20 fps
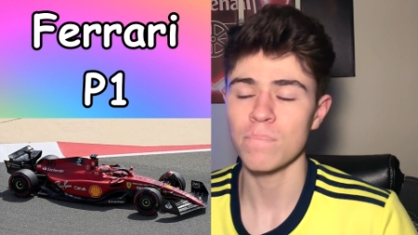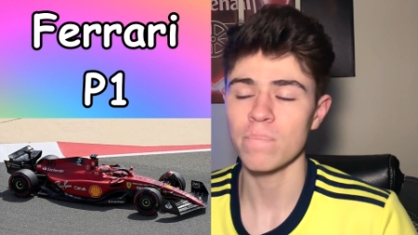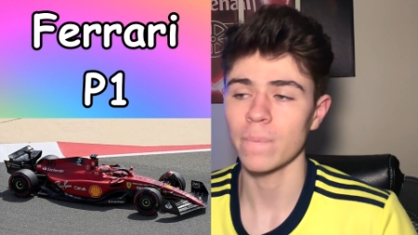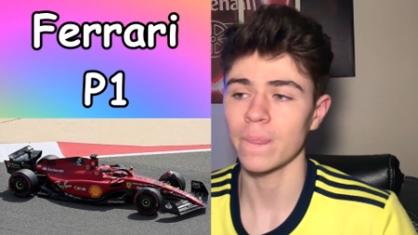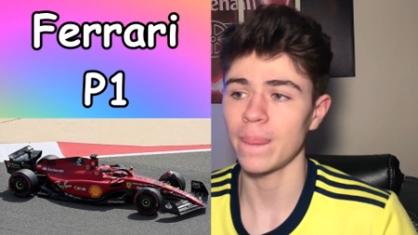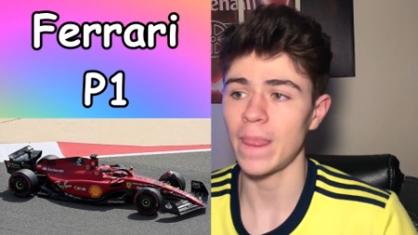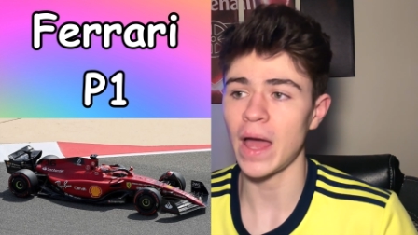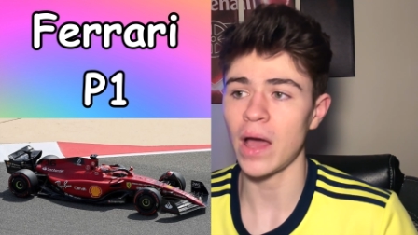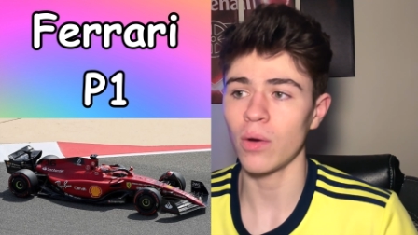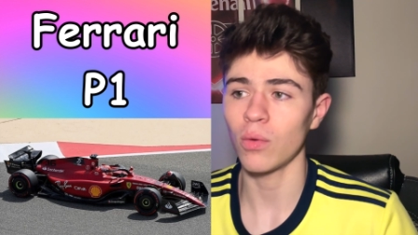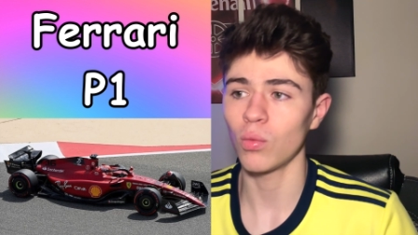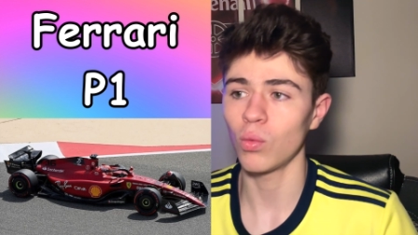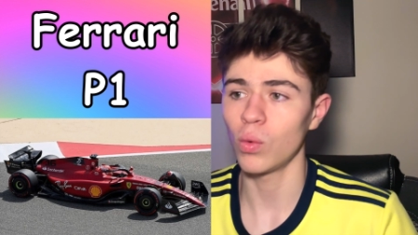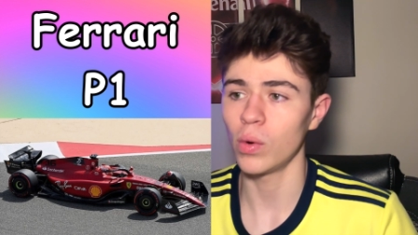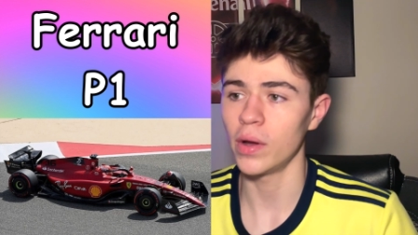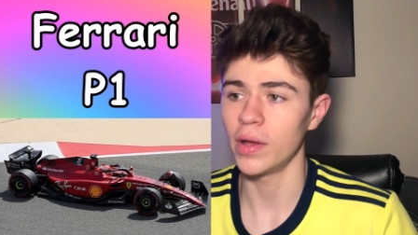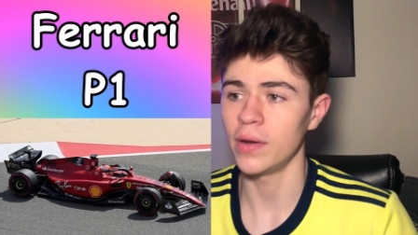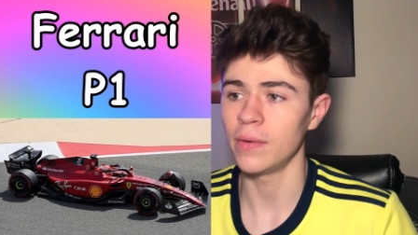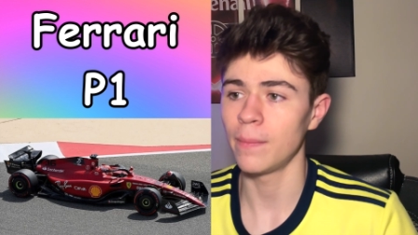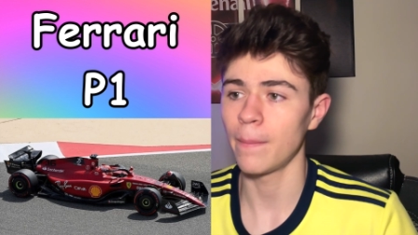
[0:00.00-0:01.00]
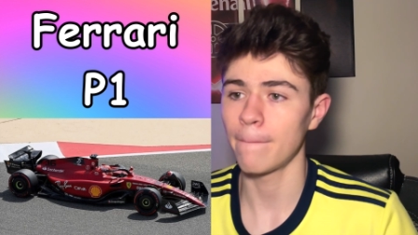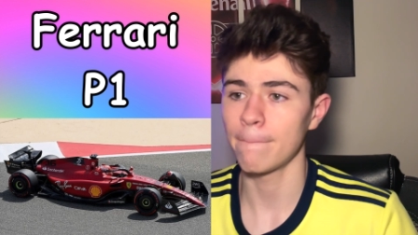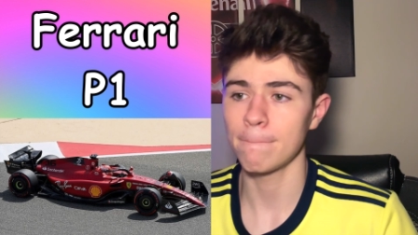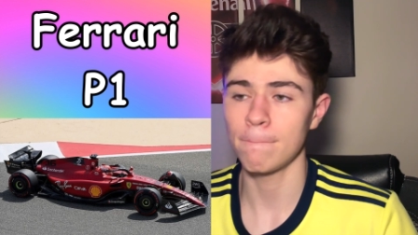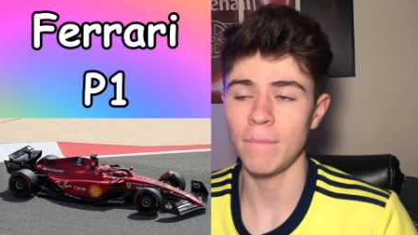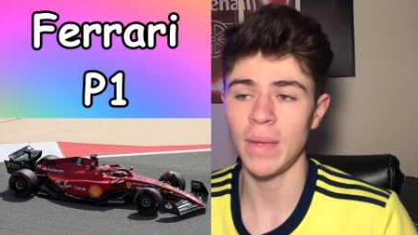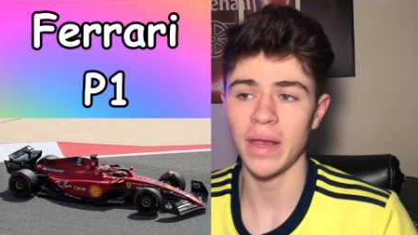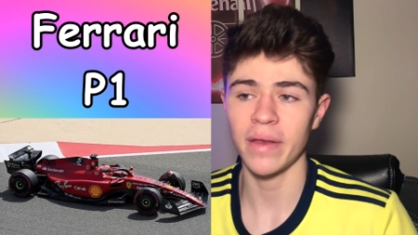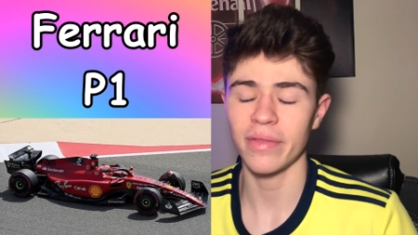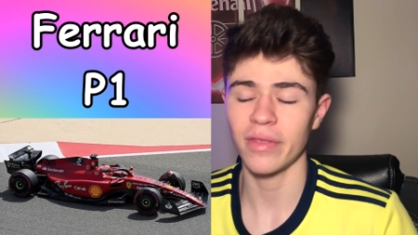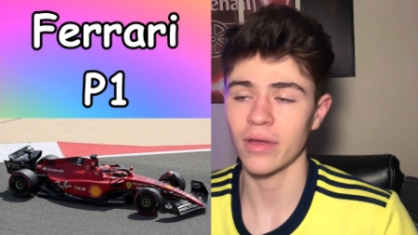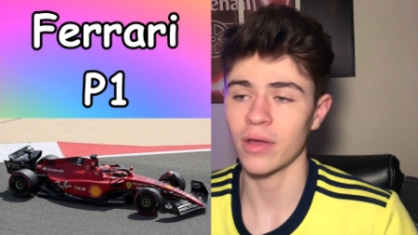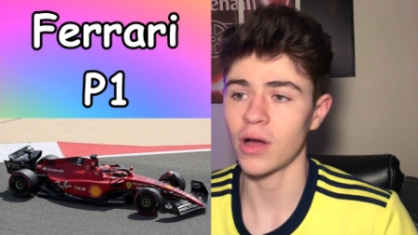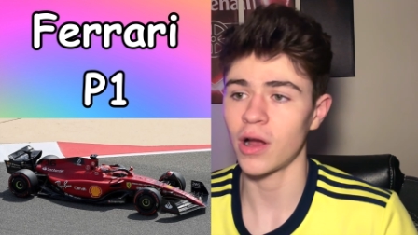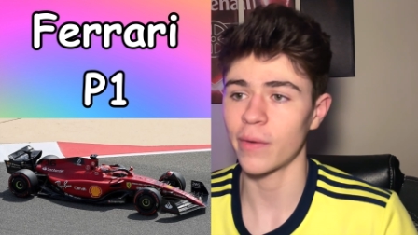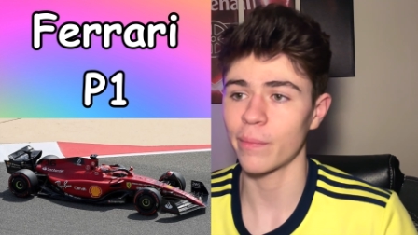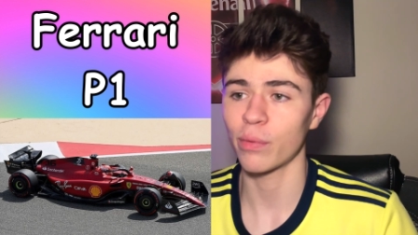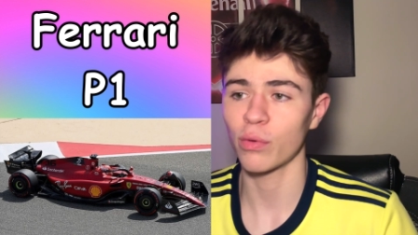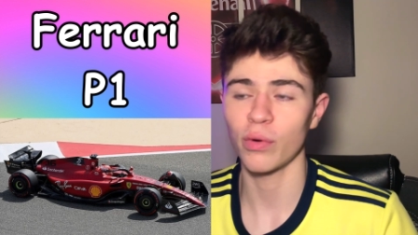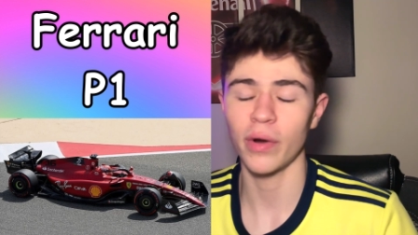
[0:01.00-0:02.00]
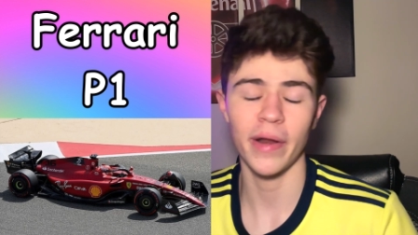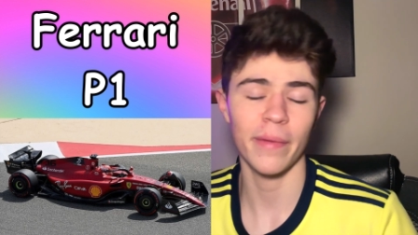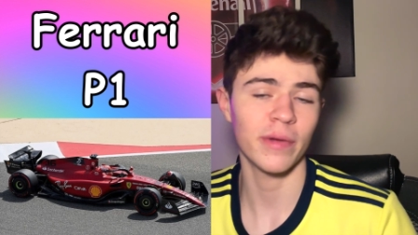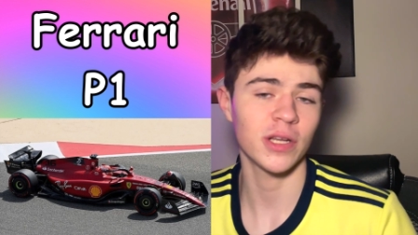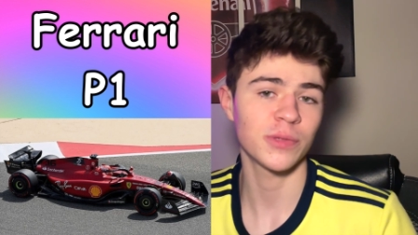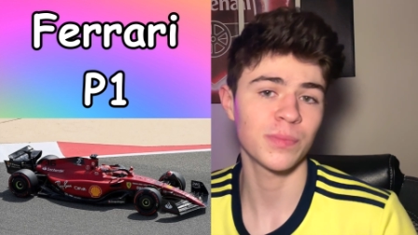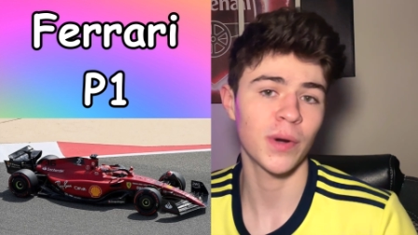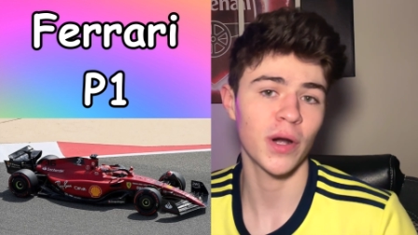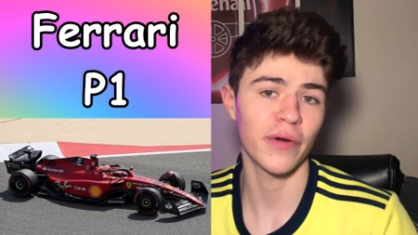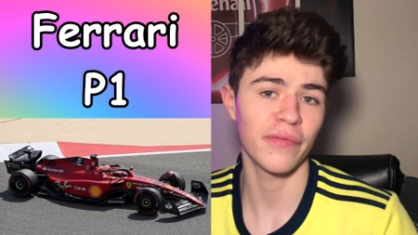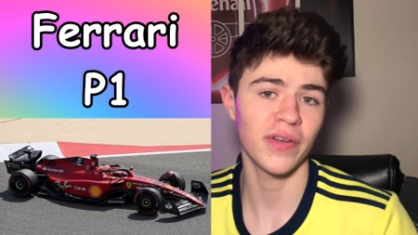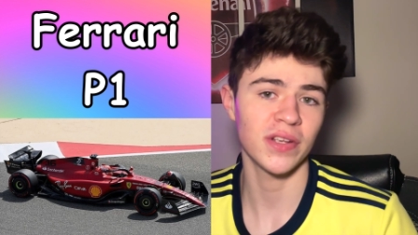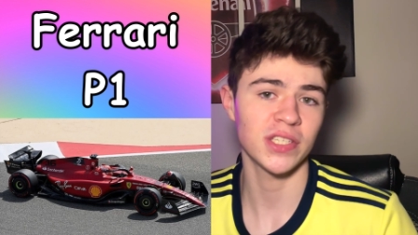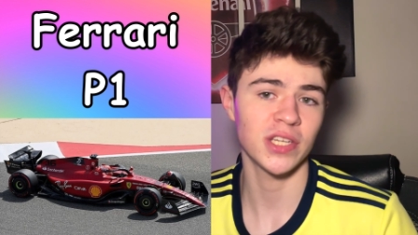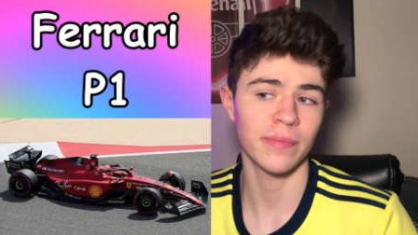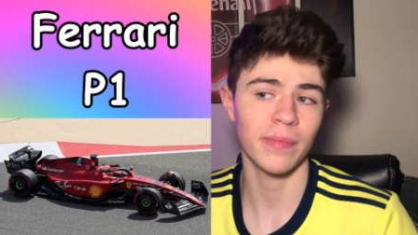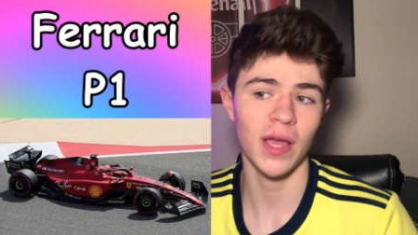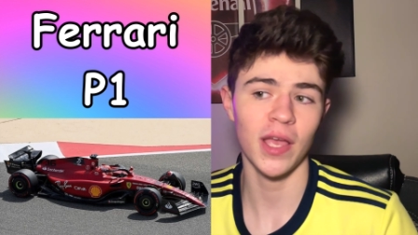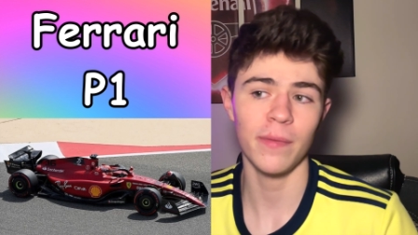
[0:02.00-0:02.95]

that would make the car pretty much perfect in my